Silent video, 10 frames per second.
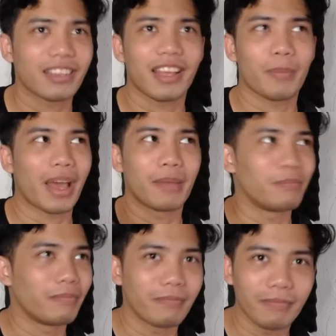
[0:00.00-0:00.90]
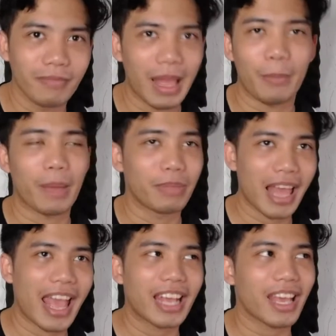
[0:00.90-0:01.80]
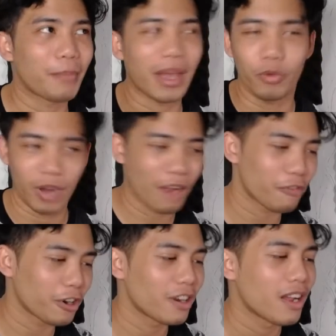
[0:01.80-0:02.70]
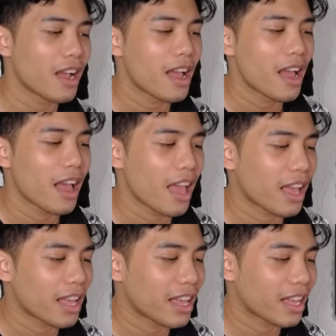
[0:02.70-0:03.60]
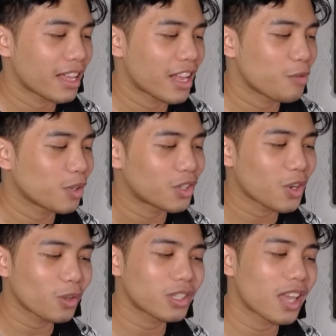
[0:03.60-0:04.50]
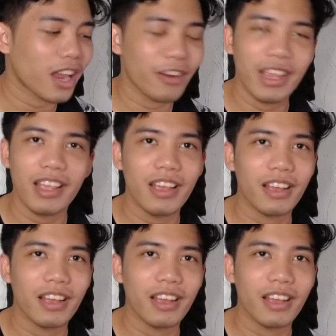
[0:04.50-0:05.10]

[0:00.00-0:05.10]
Am I blank? Am I whatever? It was so scary